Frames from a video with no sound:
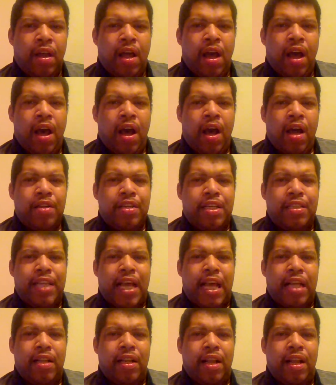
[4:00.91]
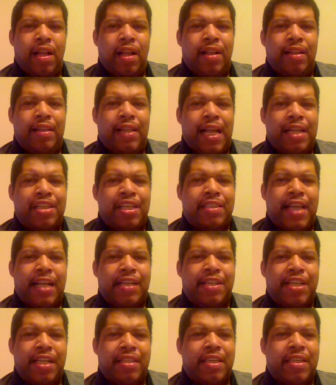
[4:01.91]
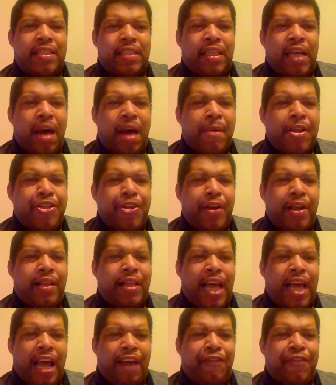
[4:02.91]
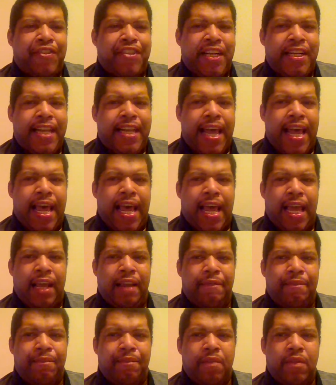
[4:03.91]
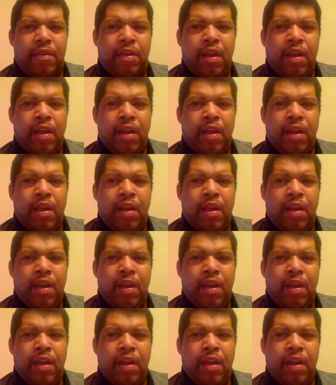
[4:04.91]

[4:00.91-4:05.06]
Just let Jesus come into your life today,